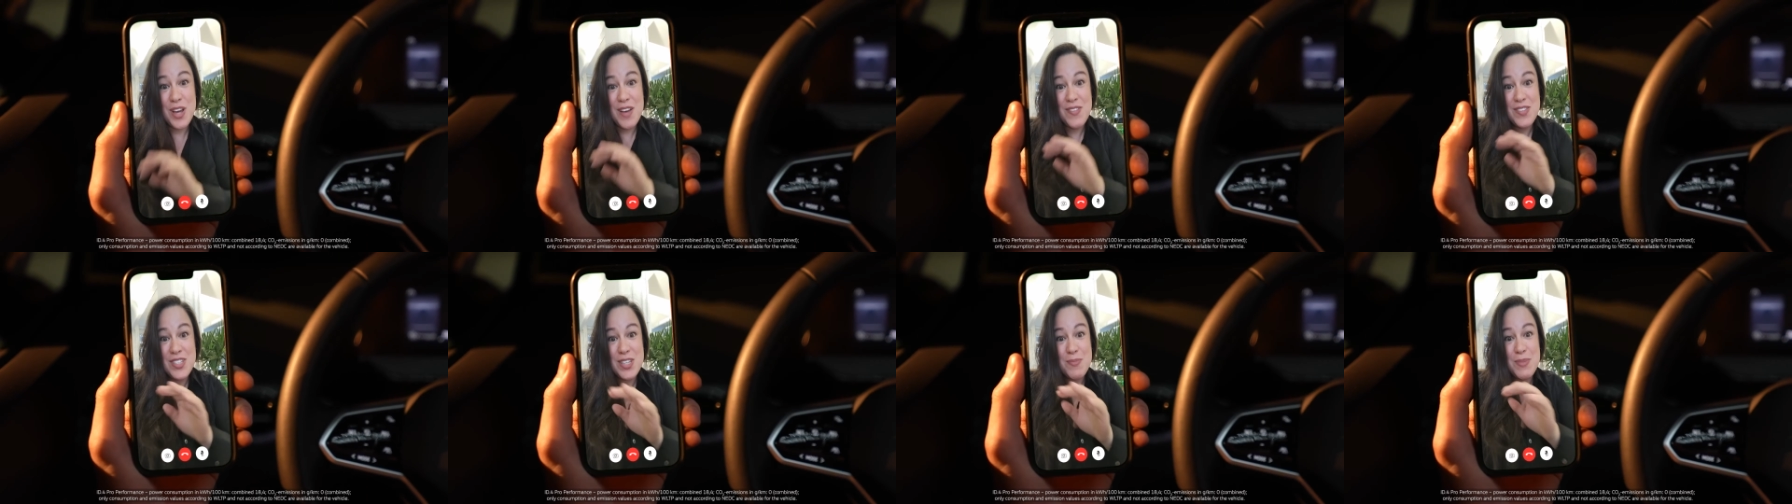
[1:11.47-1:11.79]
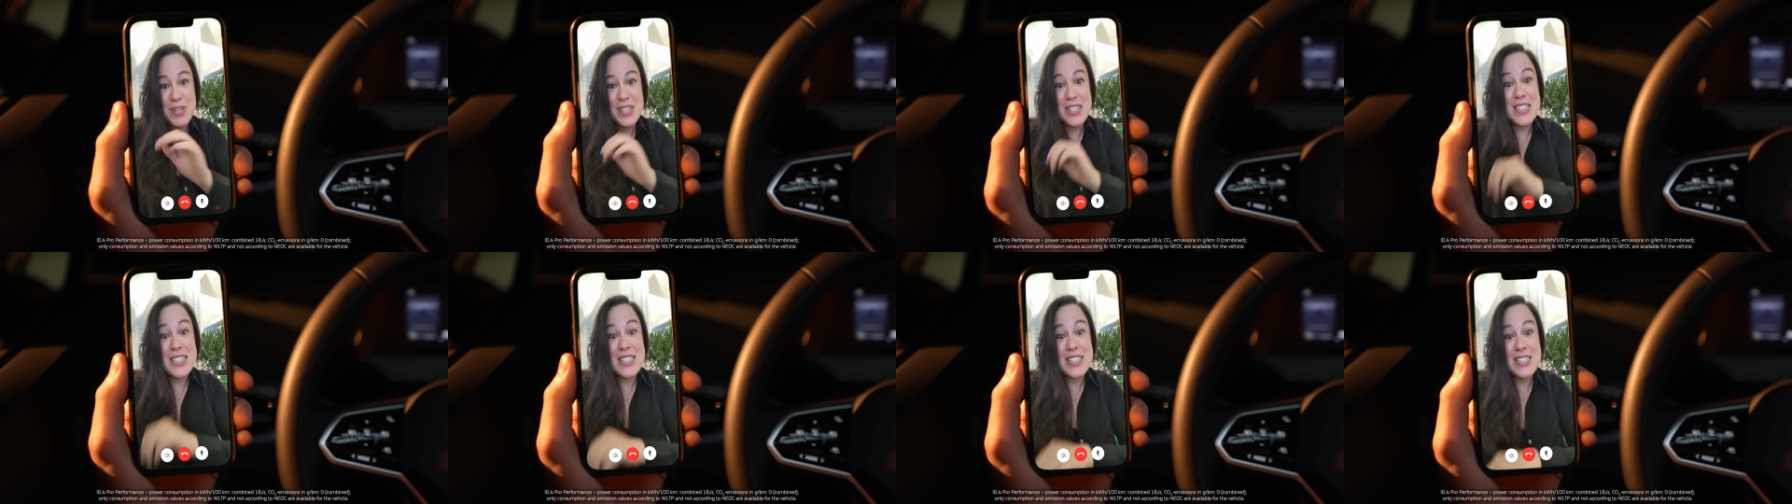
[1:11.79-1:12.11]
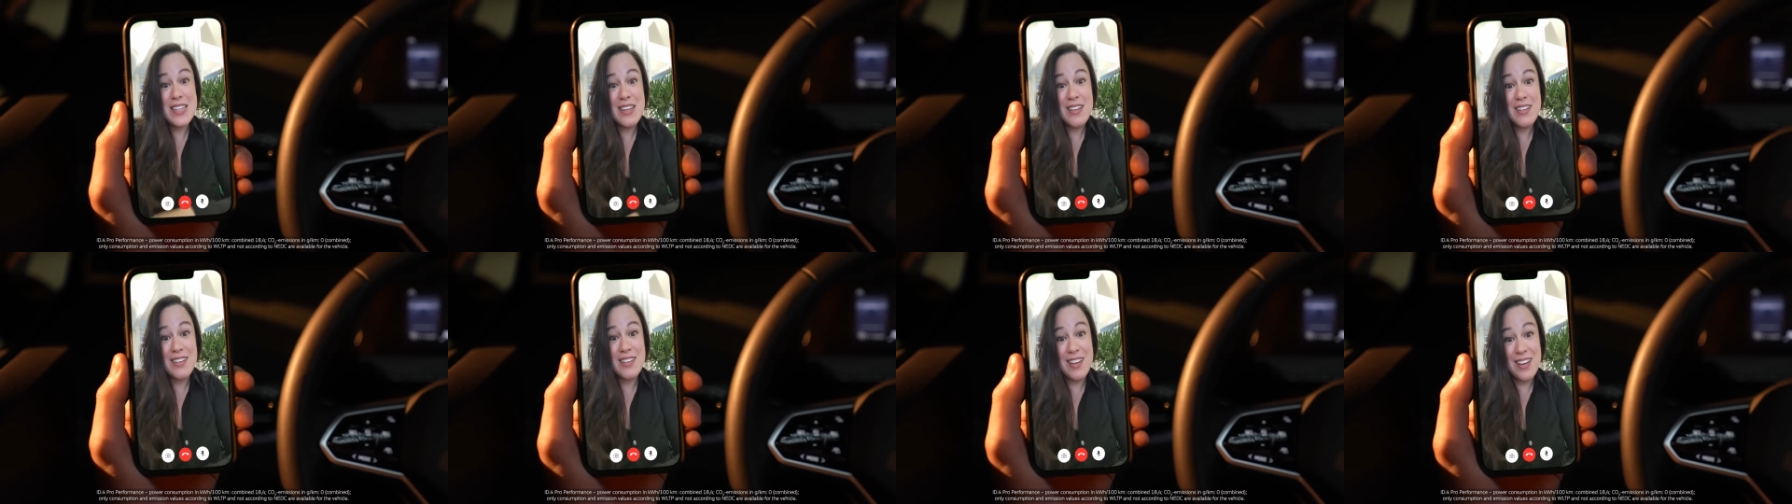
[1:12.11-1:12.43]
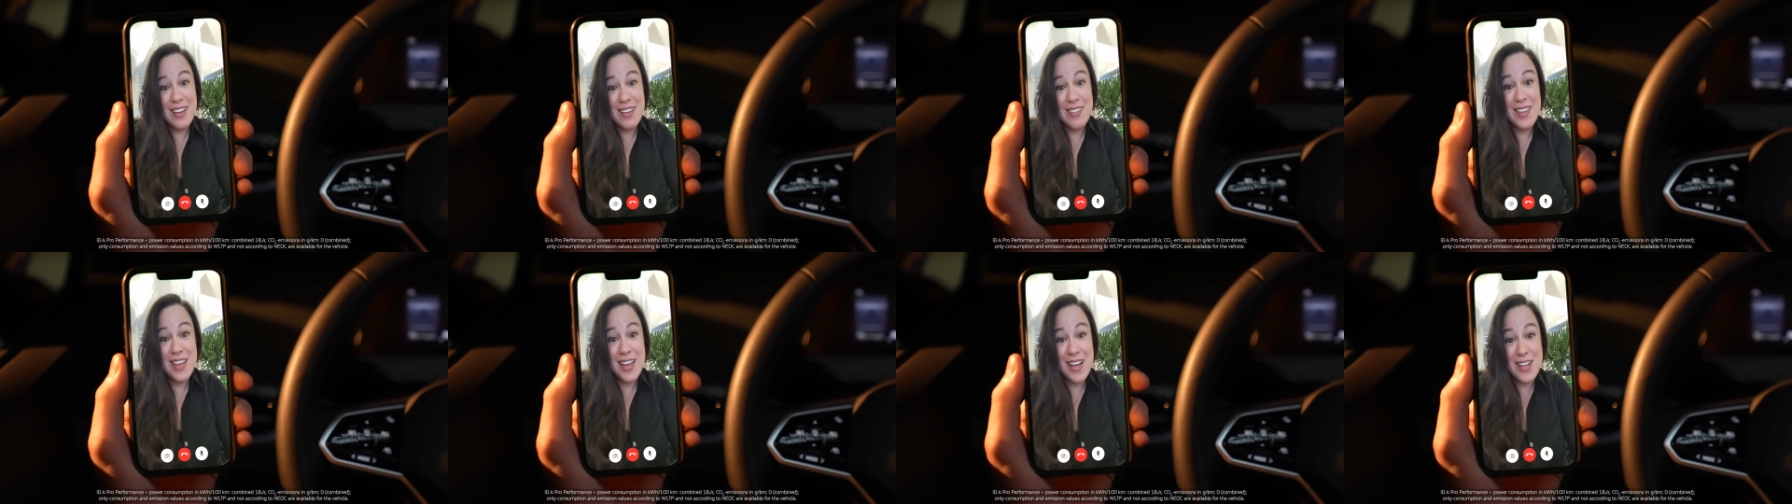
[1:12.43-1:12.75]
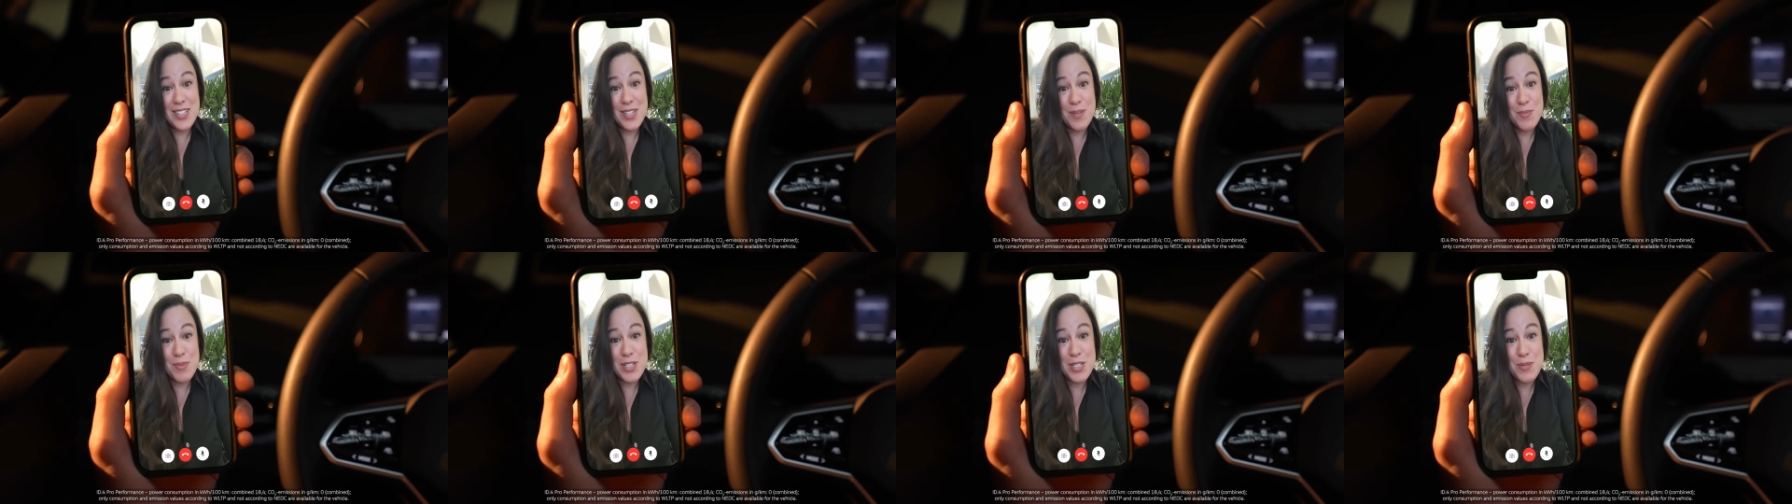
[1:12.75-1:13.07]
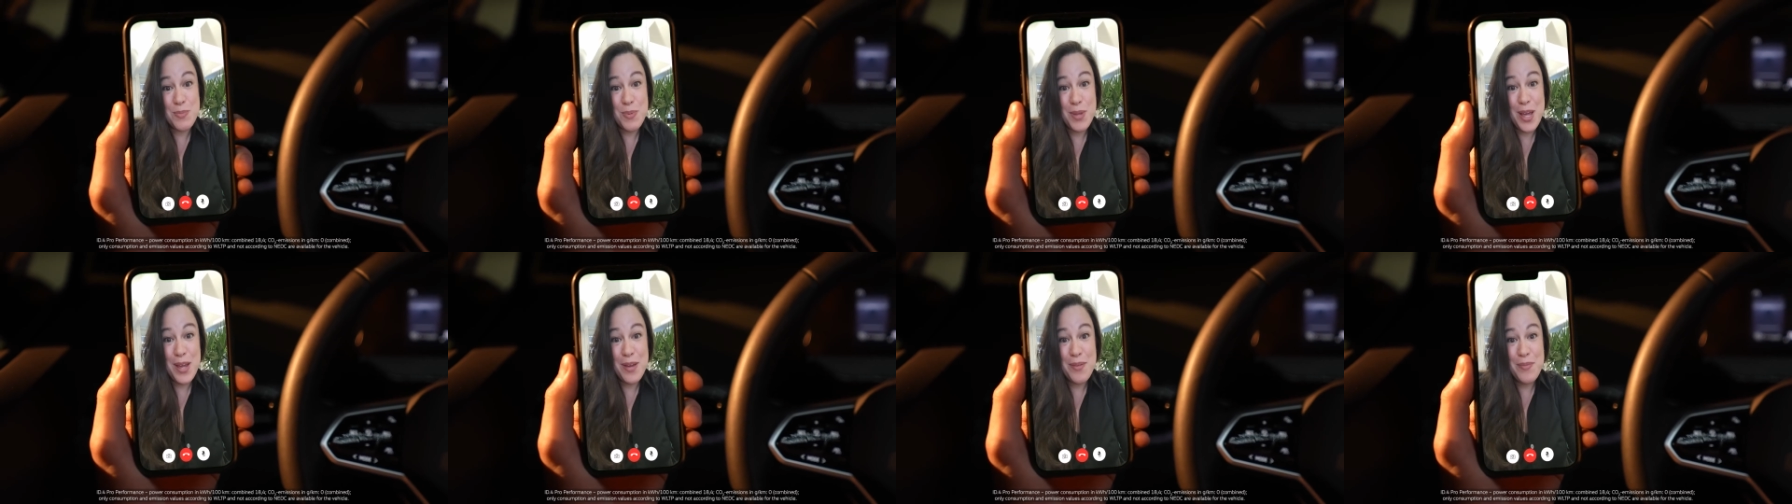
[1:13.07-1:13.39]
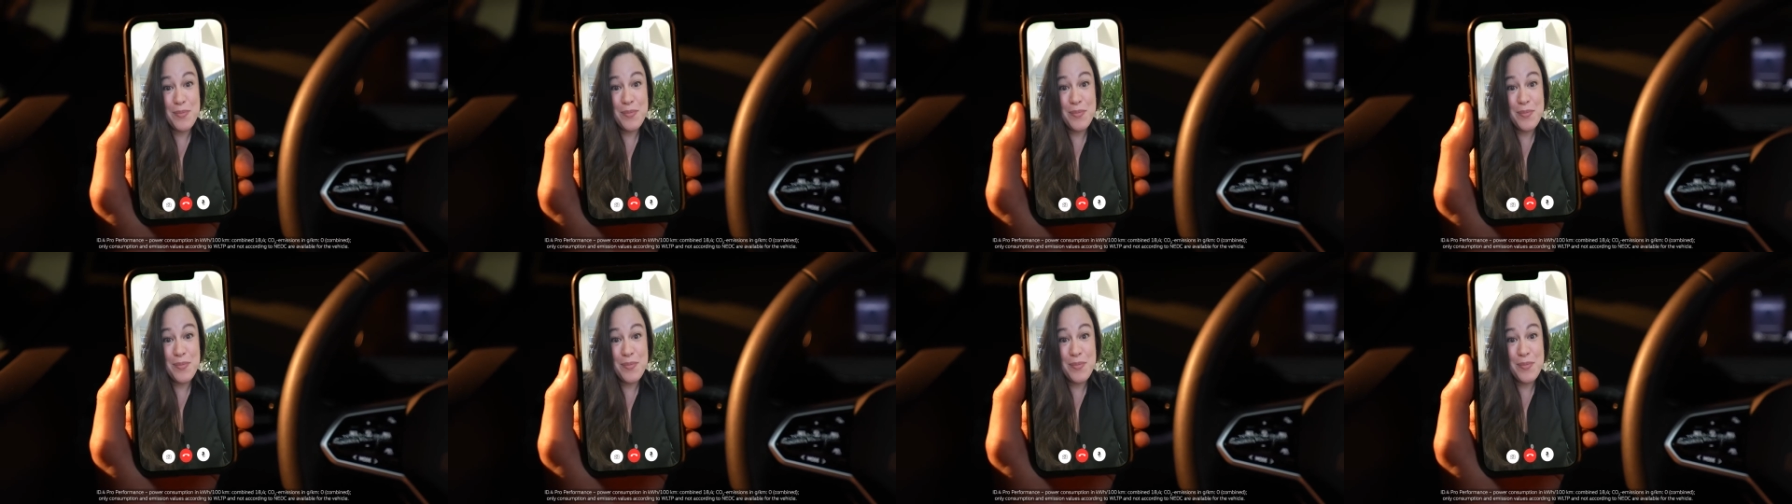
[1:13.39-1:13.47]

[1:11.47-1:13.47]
have something to see in the head-up display?